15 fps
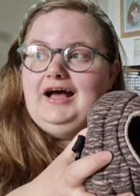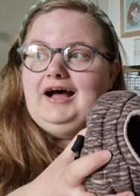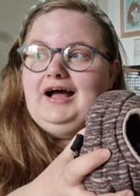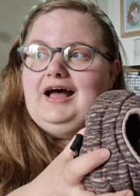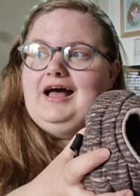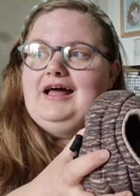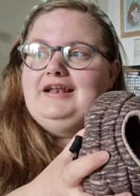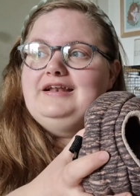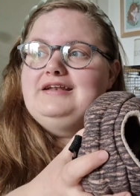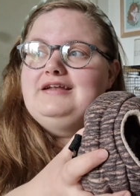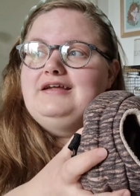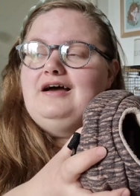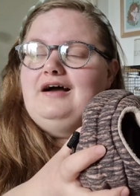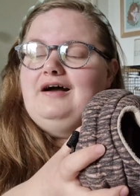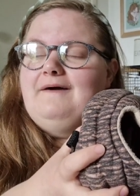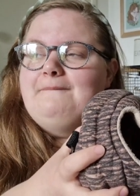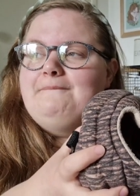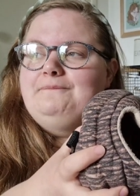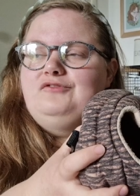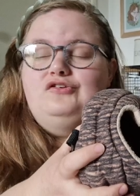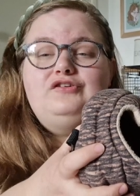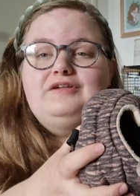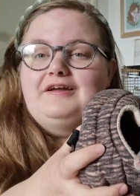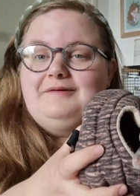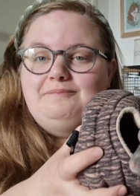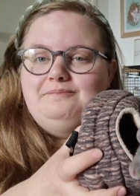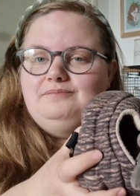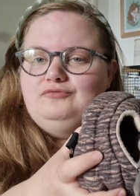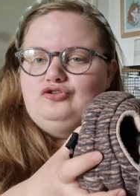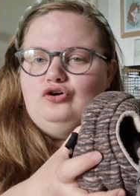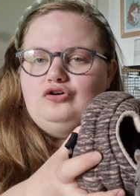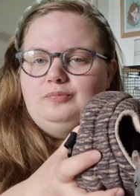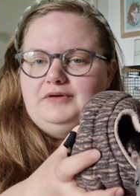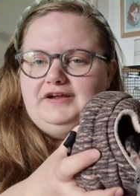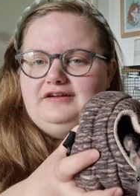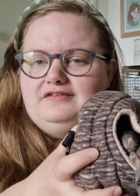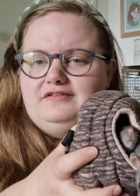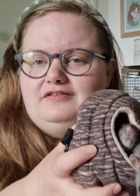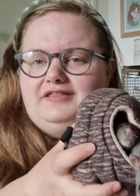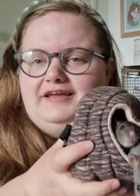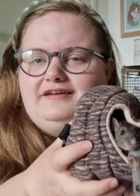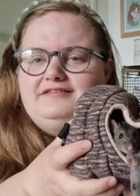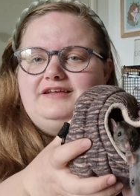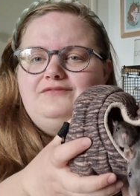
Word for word: and um, so to like dog breeders and things,